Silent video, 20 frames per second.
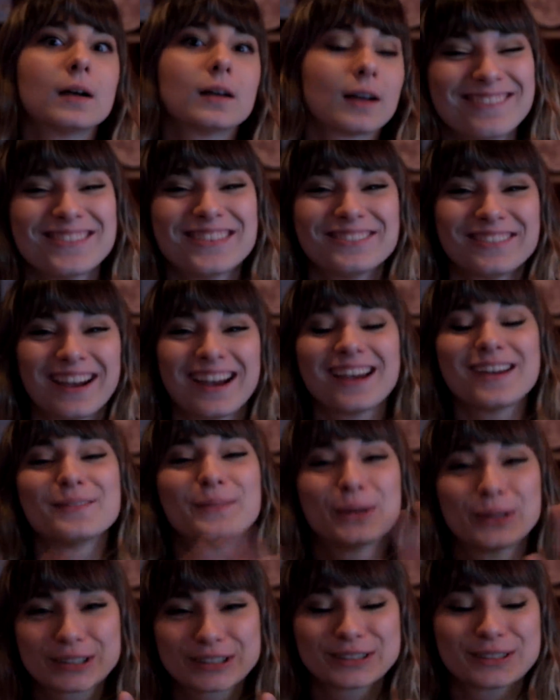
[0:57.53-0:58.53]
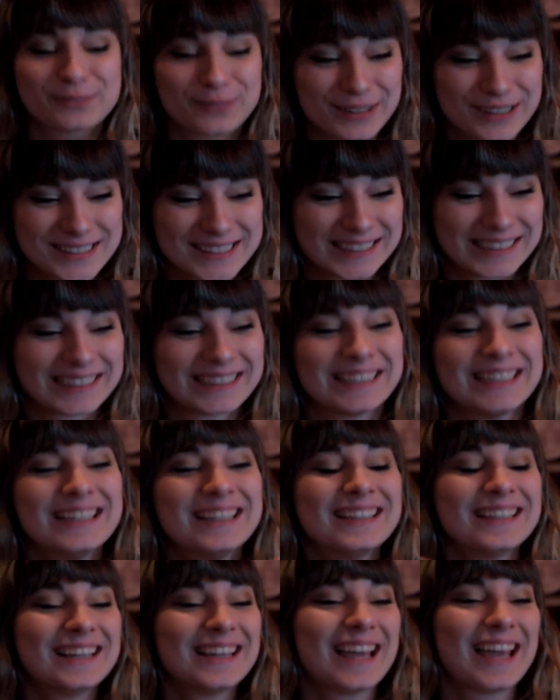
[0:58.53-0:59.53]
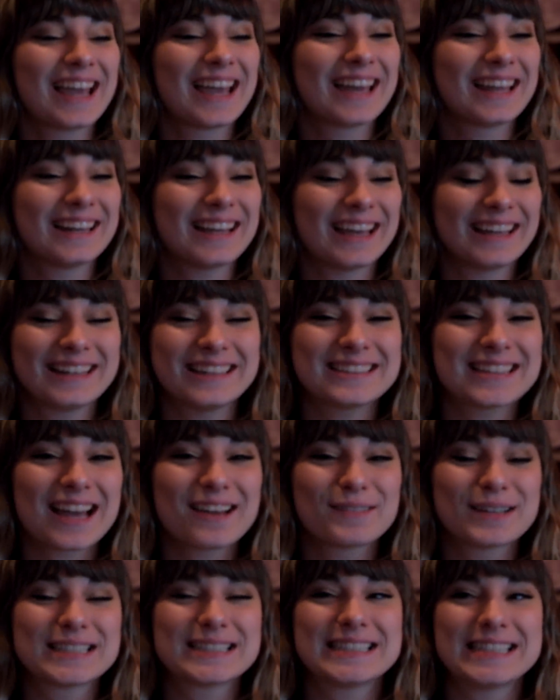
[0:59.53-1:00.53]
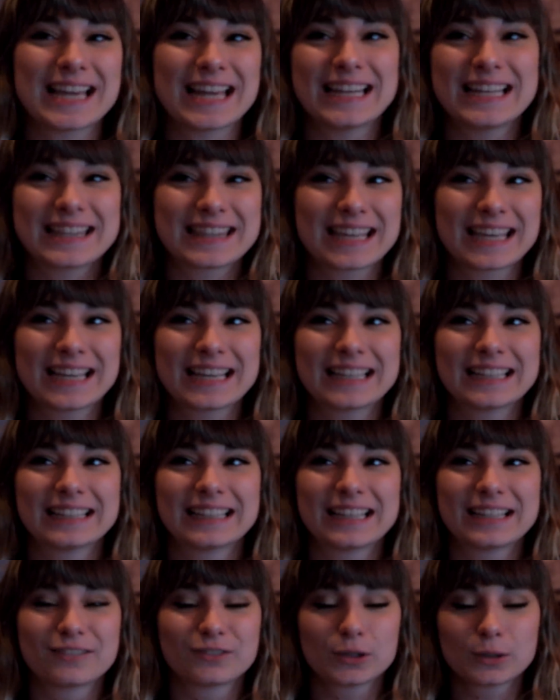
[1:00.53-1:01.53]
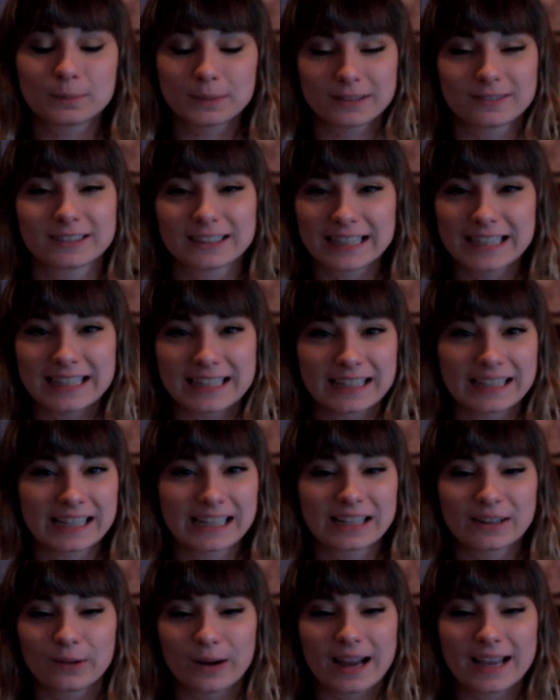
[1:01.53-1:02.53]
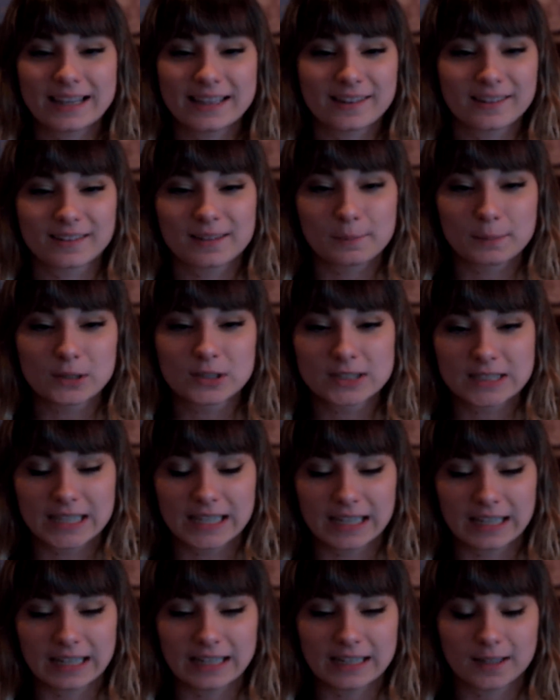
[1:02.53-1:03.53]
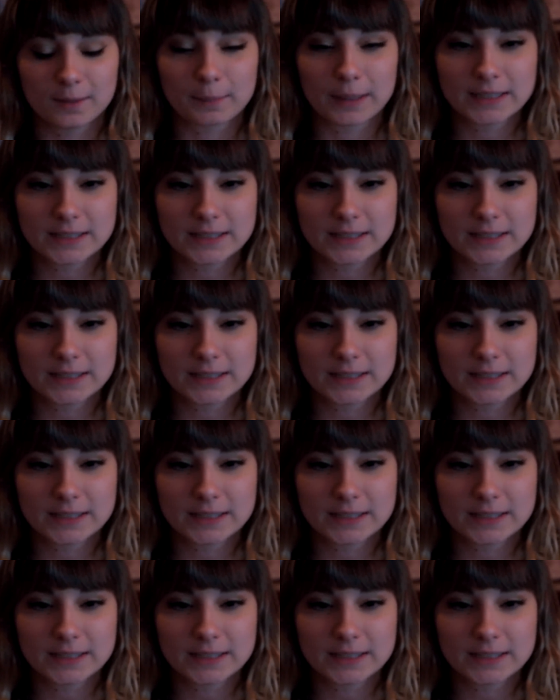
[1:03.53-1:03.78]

I'm a very emotional person, and anytime I see anything like RWBY related, or I hear the music and I hear